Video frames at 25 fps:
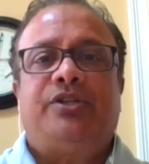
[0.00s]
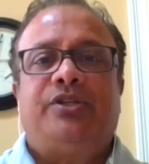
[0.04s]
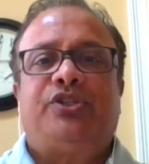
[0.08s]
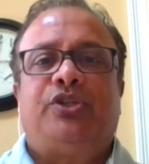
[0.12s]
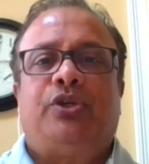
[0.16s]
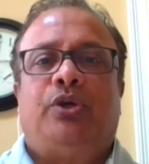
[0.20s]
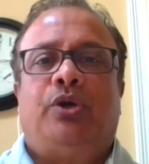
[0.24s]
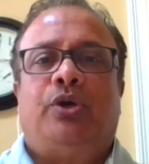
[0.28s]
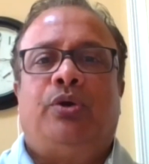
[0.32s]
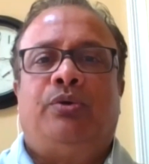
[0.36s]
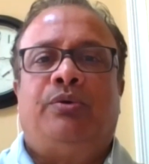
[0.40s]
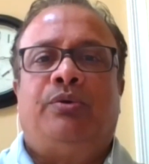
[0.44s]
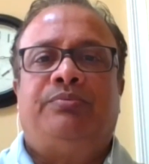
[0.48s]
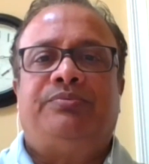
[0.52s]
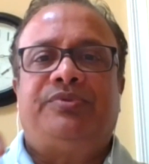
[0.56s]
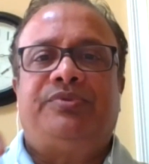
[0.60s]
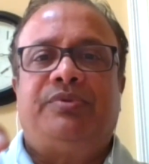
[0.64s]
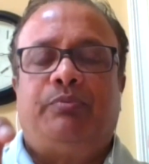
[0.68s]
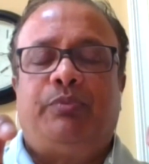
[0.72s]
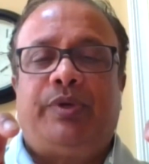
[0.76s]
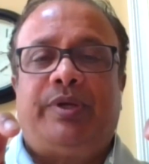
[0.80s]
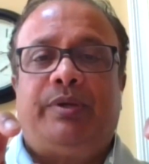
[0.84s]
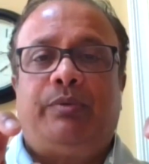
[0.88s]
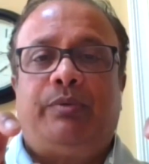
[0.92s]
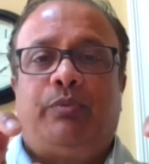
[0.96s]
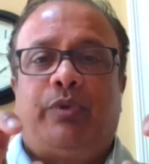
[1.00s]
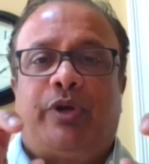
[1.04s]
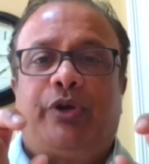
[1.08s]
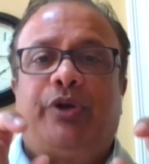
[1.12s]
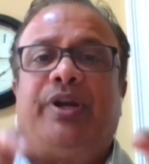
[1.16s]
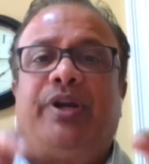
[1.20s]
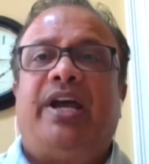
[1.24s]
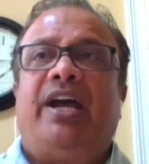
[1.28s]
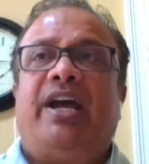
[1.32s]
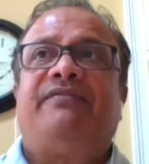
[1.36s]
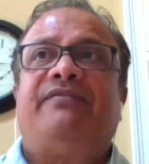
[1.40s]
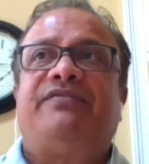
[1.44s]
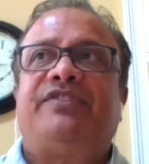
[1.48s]
So we're going
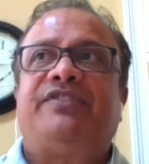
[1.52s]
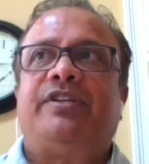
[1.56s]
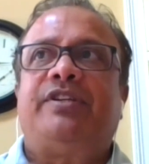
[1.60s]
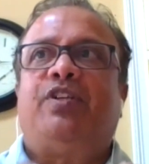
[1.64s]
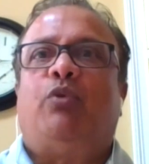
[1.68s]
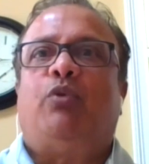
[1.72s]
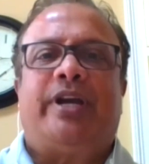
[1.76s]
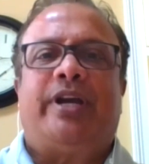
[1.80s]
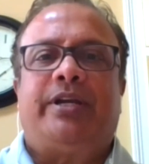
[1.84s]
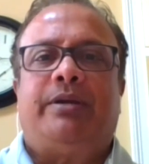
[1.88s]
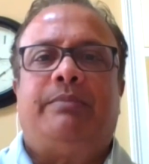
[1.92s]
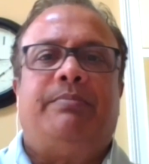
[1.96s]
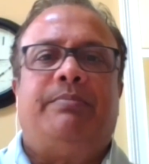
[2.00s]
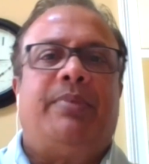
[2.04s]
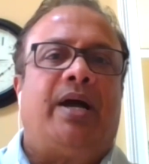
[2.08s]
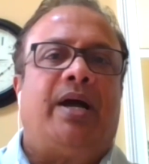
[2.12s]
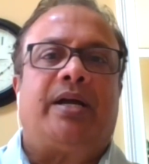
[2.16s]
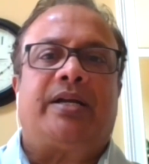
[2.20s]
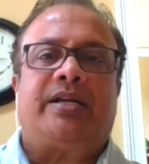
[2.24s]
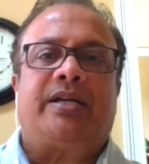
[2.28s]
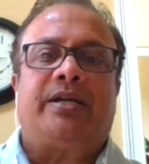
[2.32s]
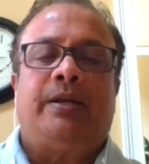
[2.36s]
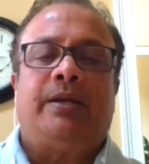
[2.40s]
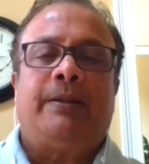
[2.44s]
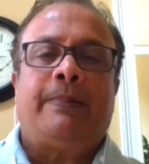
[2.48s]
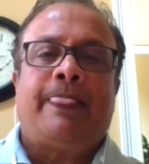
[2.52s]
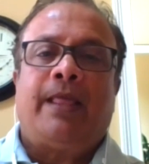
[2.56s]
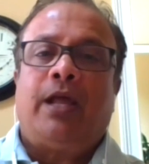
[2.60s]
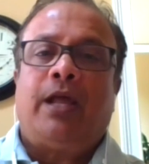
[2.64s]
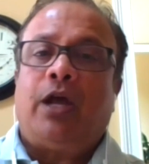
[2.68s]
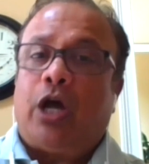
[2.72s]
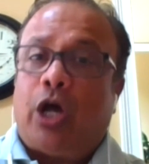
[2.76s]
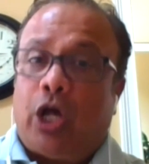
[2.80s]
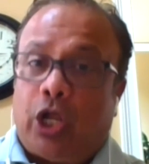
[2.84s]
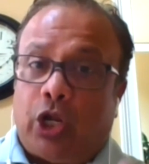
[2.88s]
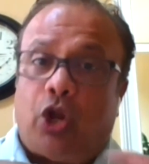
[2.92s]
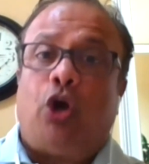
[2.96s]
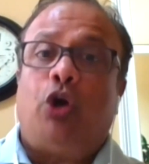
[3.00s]
to have Tim Weidenbach
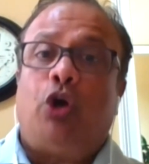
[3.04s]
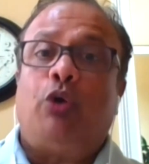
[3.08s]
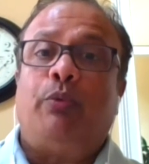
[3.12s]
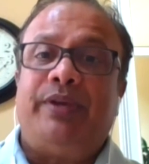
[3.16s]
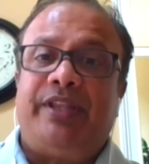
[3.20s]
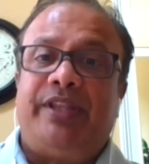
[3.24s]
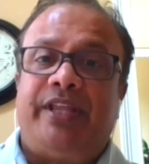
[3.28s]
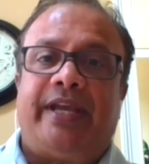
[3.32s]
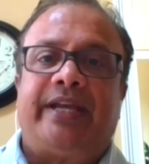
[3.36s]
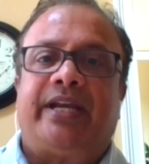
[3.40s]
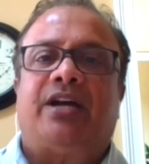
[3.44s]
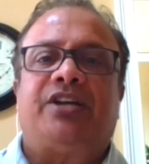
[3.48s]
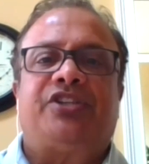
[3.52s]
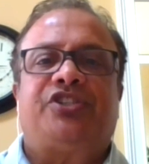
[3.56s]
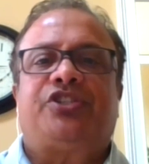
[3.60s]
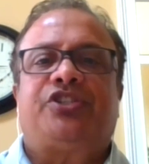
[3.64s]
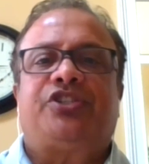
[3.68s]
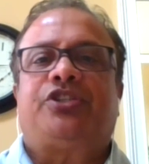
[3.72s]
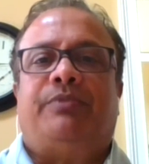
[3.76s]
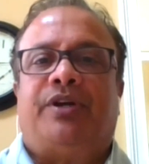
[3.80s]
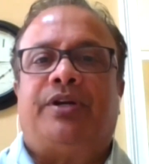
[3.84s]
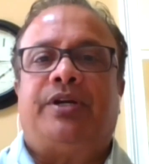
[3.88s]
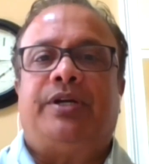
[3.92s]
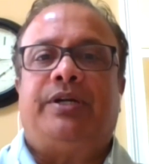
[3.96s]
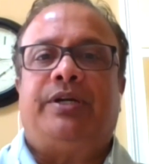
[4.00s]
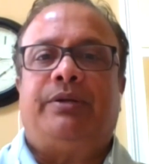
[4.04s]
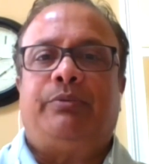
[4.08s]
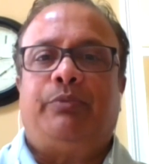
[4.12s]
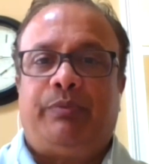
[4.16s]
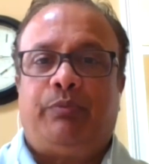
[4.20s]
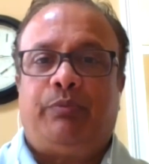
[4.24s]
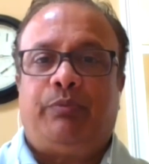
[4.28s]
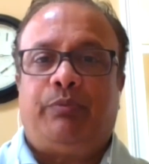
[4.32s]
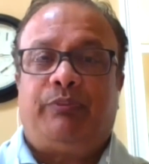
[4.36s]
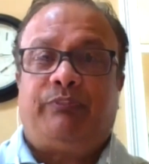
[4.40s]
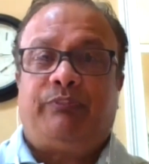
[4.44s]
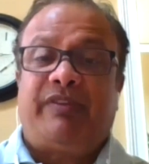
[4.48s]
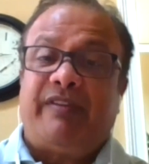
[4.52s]
along with a customer.
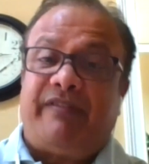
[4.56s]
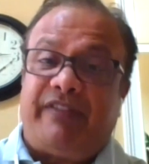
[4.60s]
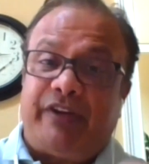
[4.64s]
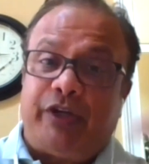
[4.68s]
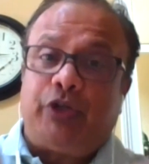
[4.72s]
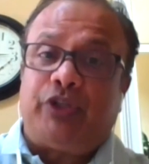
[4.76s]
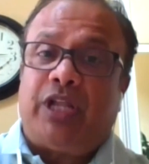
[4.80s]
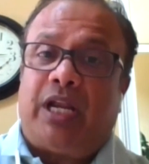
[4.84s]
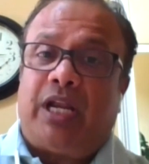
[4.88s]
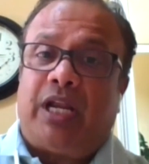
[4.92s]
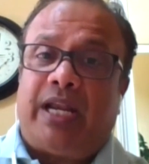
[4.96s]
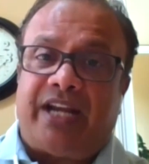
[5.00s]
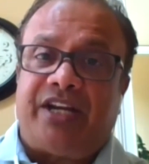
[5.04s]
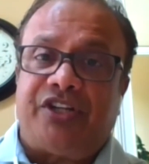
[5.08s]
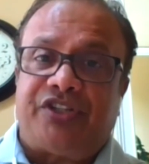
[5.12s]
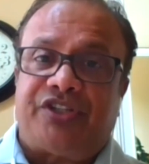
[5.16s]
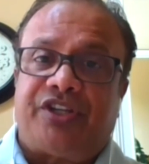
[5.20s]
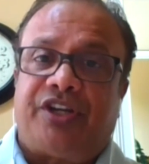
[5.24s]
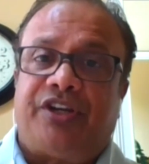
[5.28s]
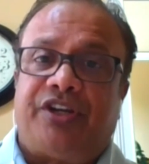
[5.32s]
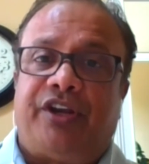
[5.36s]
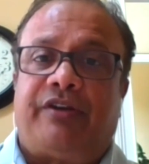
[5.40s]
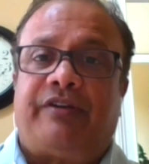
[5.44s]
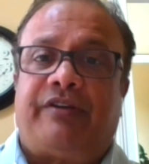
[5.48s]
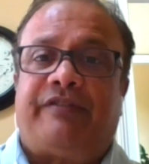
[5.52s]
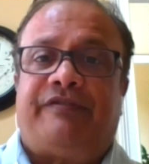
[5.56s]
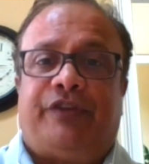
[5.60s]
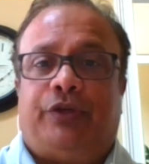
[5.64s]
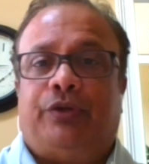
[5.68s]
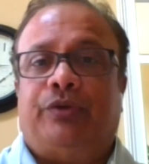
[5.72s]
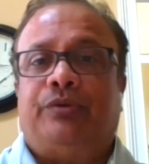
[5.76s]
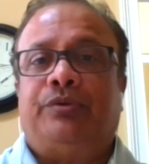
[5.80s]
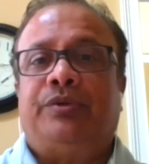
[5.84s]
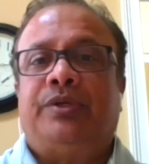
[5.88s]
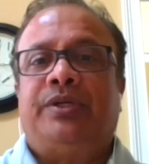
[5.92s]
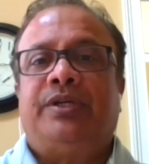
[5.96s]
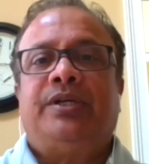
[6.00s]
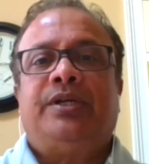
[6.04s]
We've given you the Landis+Gyr
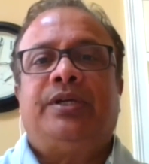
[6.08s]
view.